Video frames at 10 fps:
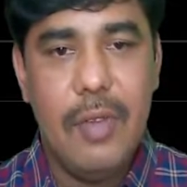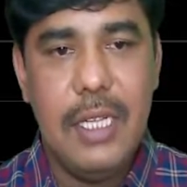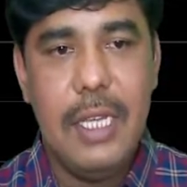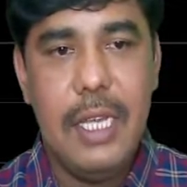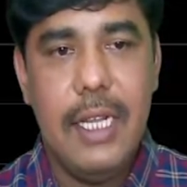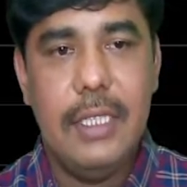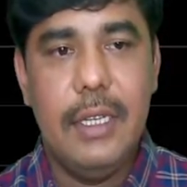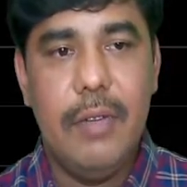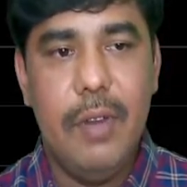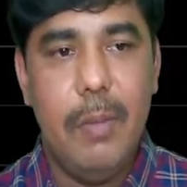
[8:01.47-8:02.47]

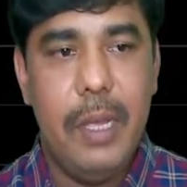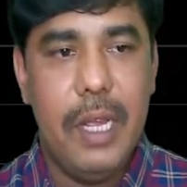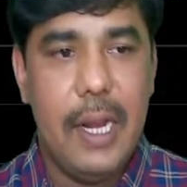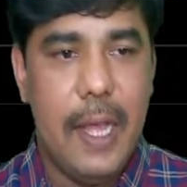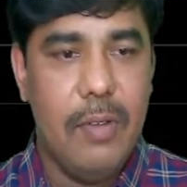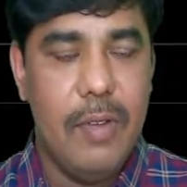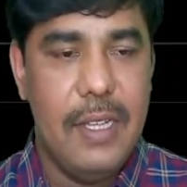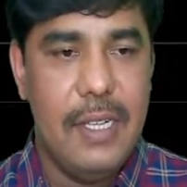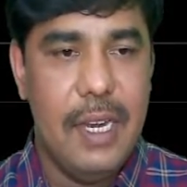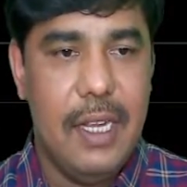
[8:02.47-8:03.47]
direction will be clockwise
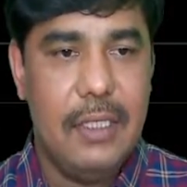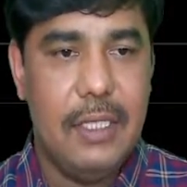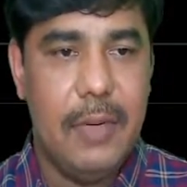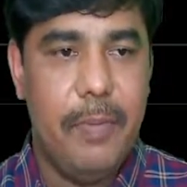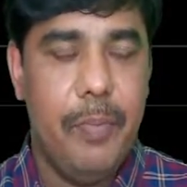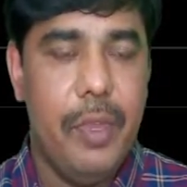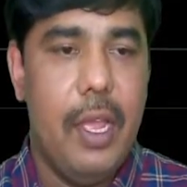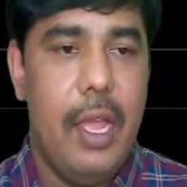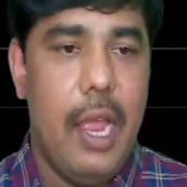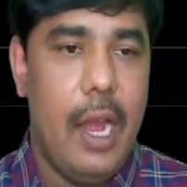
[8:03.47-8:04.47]
direction.
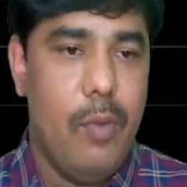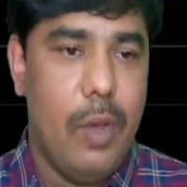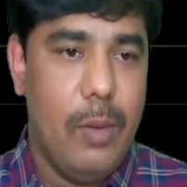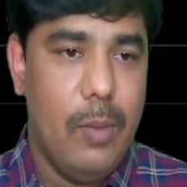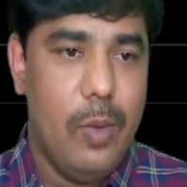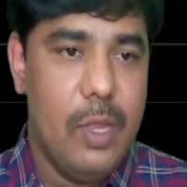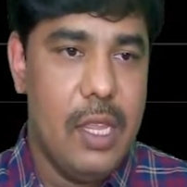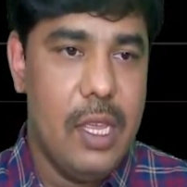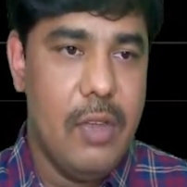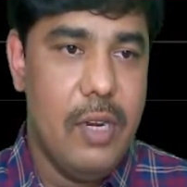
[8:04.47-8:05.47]
And one more
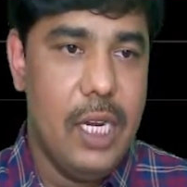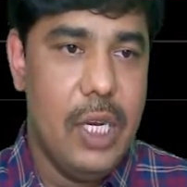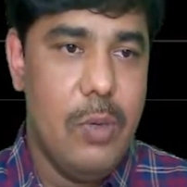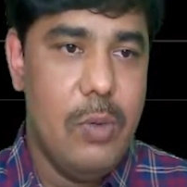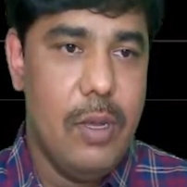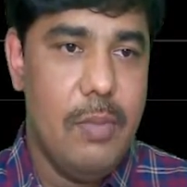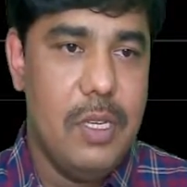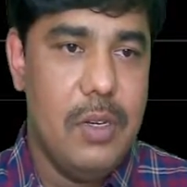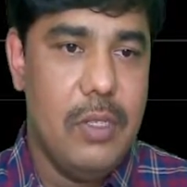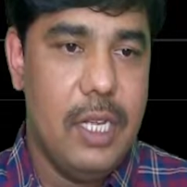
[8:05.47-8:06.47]
thing you need to
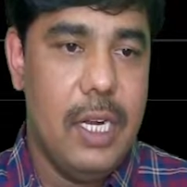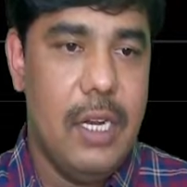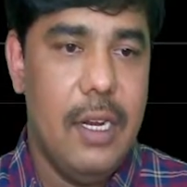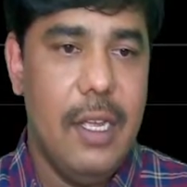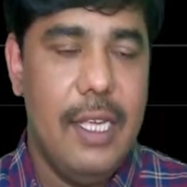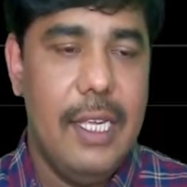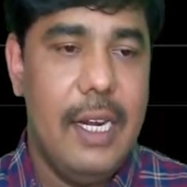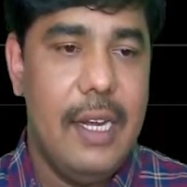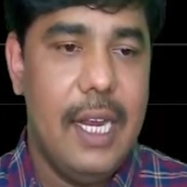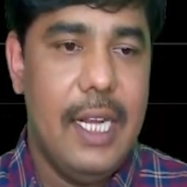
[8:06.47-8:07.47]
observe that here
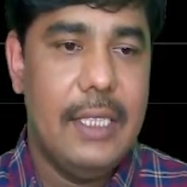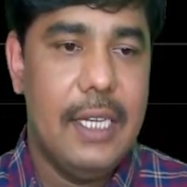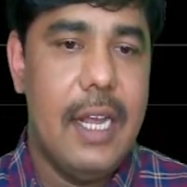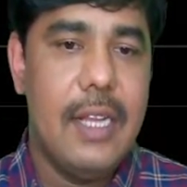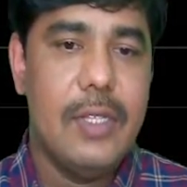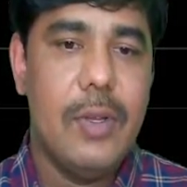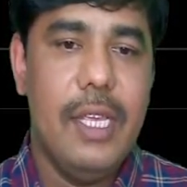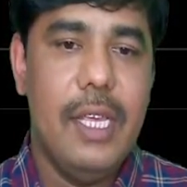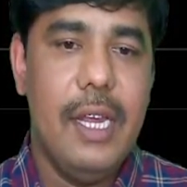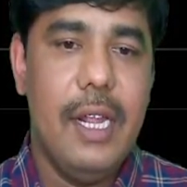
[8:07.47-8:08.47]
direction also,
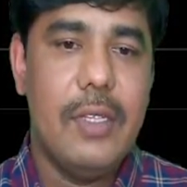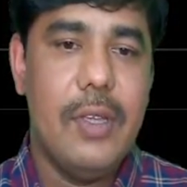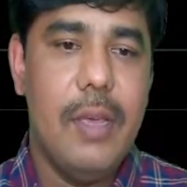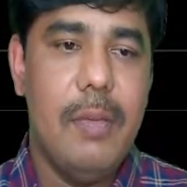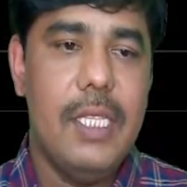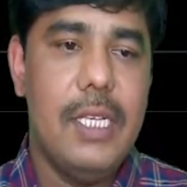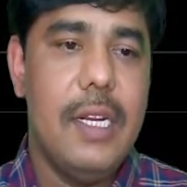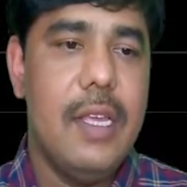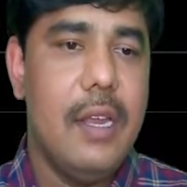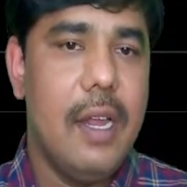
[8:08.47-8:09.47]
here also A, B, C, D,
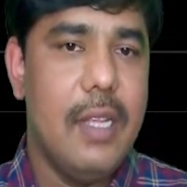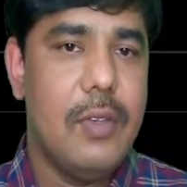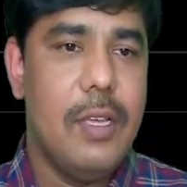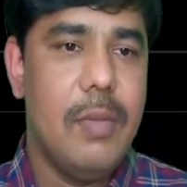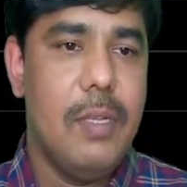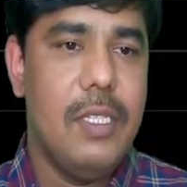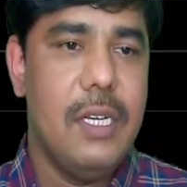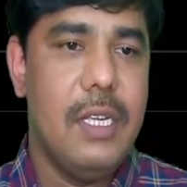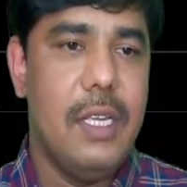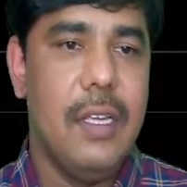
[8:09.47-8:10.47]
here also A, B, C,
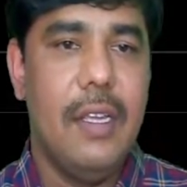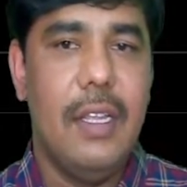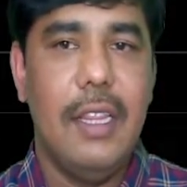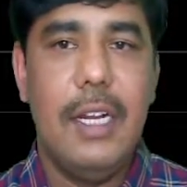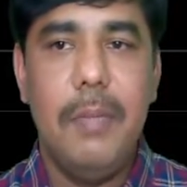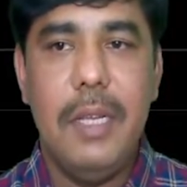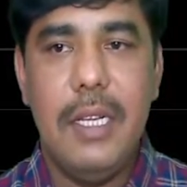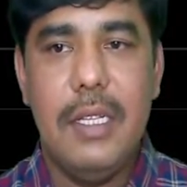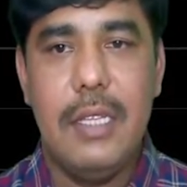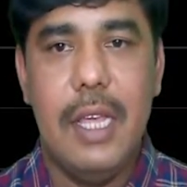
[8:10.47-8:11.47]
D. That
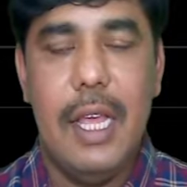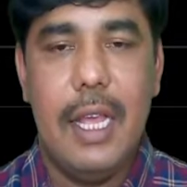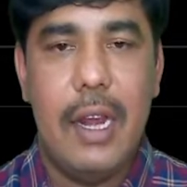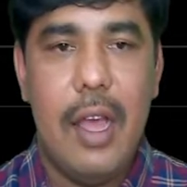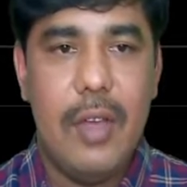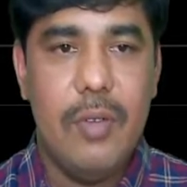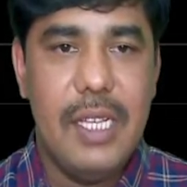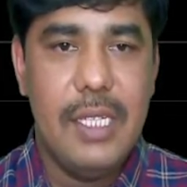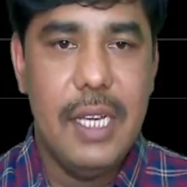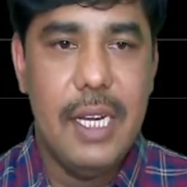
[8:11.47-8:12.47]
means clockwise
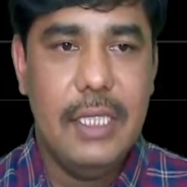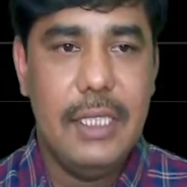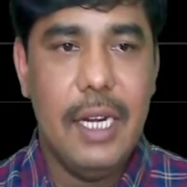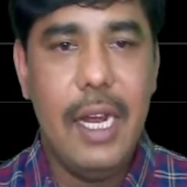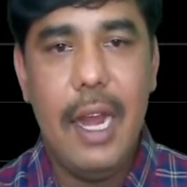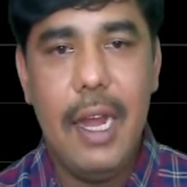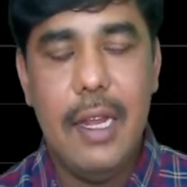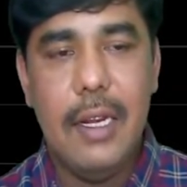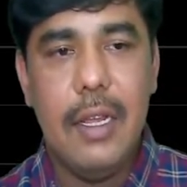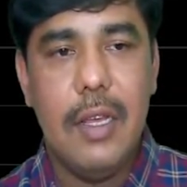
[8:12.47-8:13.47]
direction and
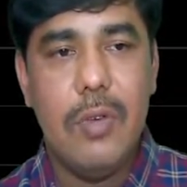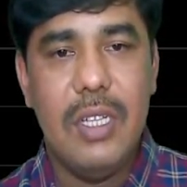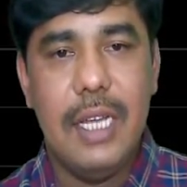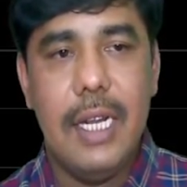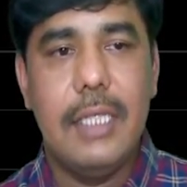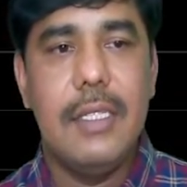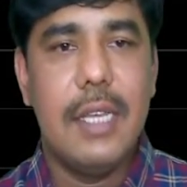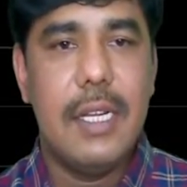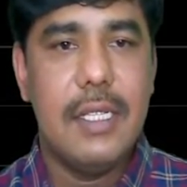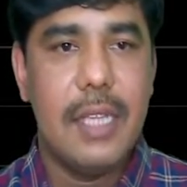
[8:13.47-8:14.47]
anti-clockwise directions
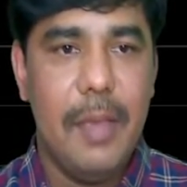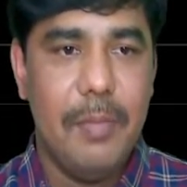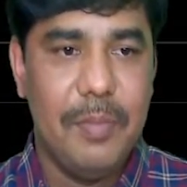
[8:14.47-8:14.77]
are same.